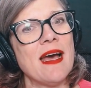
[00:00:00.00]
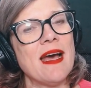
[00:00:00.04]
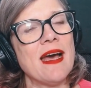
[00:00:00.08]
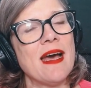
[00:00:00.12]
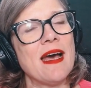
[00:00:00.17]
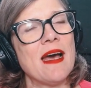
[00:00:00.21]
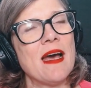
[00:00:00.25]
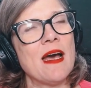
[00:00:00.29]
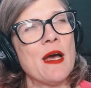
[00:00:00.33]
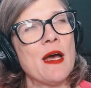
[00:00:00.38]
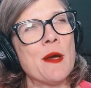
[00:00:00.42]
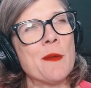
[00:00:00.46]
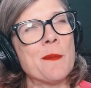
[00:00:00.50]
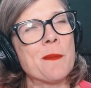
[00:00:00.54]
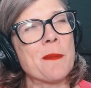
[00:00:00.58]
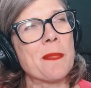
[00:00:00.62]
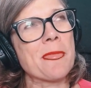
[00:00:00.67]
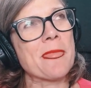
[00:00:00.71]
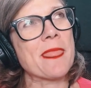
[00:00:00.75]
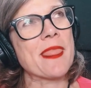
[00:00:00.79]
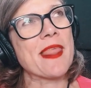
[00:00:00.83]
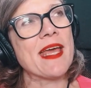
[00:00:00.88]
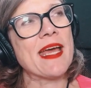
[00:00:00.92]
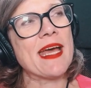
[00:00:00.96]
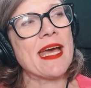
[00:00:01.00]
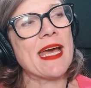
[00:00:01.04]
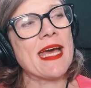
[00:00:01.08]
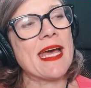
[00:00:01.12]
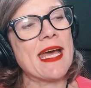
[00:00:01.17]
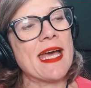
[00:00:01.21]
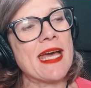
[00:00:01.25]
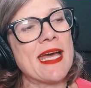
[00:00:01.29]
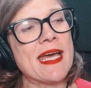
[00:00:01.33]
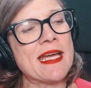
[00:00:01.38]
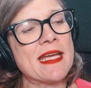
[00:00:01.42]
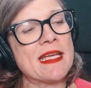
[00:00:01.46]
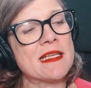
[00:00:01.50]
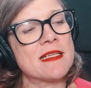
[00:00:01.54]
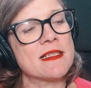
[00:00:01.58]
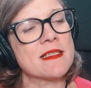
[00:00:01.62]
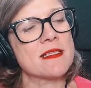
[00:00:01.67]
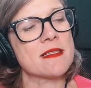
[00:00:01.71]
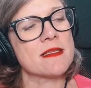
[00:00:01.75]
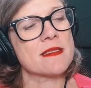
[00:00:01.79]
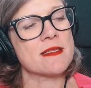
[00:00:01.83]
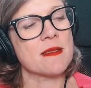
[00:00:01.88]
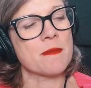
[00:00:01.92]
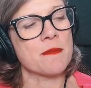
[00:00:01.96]
um and
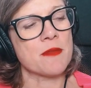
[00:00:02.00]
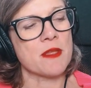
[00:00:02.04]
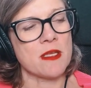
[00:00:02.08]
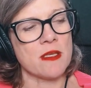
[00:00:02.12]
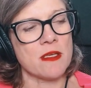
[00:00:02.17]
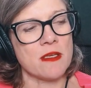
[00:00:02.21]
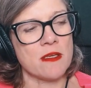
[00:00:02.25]
something